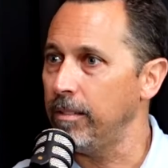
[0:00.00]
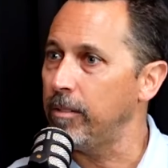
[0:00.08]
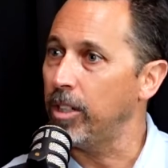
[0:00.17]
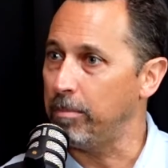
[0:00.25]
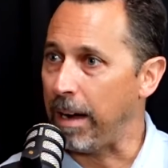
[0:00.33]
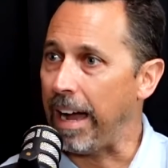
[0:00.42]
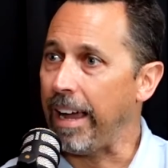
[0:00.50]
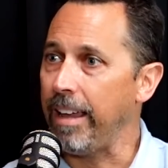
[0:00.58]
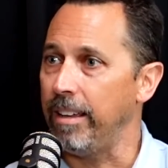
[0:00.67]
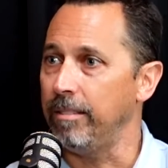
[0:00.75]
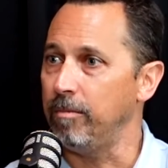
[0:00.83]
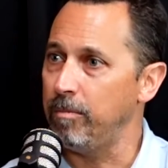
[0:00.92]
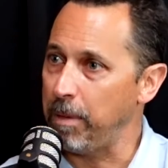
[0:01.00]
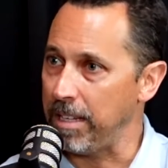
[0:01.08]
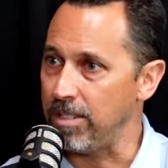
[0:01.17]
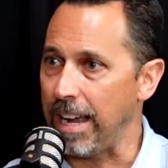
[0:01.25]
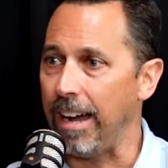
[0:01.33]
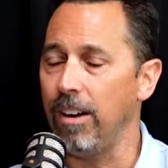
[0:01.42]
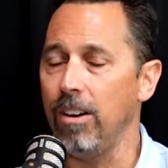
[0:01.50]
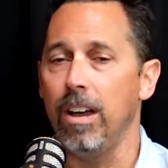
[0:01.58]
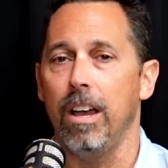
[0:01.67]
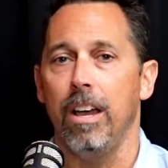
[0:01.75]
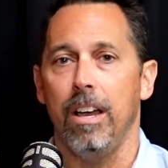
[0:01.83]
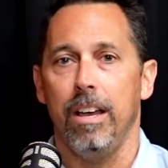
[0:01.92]
goodbye and peace out.
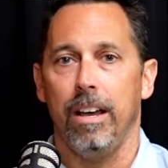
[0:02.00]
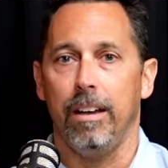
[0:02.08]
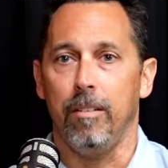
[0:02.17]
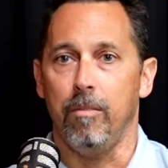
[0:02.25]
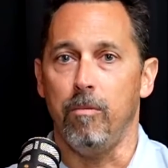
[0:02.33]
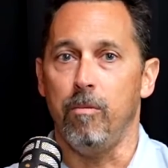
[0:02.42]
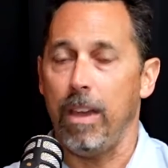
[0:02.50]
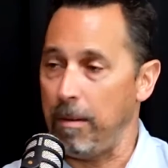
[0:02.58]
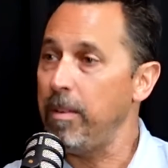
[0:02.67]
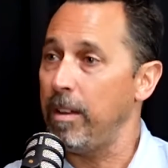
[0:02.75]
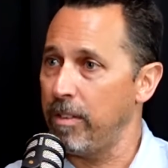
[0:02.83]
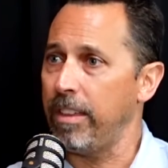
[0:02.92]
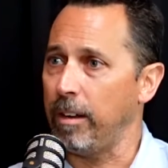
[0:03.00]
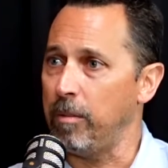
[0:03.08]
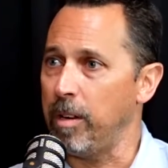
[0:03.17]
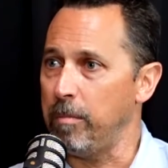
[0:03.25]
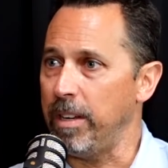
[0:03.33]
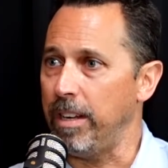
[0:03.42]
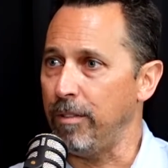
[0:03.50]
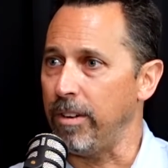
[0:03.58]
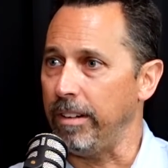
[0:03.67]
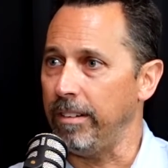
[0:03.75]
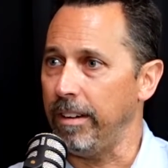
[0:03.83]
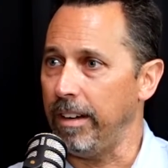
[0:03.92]
Maybe I think it would have been
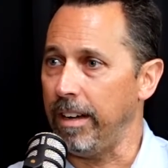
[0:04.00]
different.